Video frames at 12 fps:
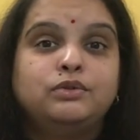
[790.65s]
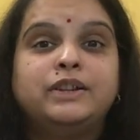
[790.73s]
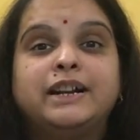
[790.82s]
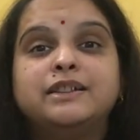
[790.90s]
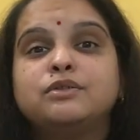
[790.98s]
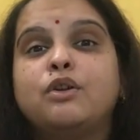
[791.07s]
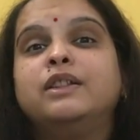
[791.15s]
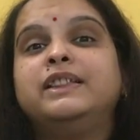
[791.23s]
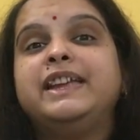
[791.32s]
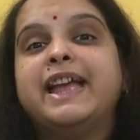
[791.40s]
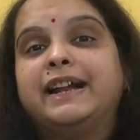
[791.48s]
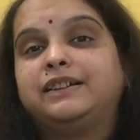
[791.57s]
So that is
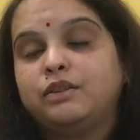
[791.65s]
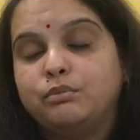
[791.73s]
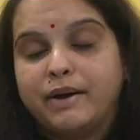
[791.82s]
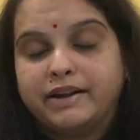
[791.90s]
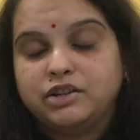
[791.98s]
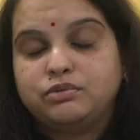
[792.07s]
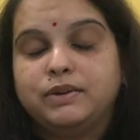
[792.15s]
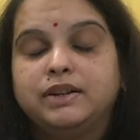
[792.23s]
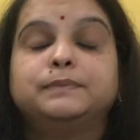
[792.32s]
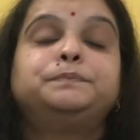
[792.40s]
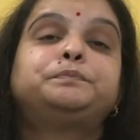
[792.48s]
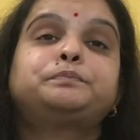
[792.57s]
called the active
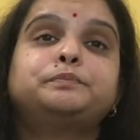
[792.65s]
management.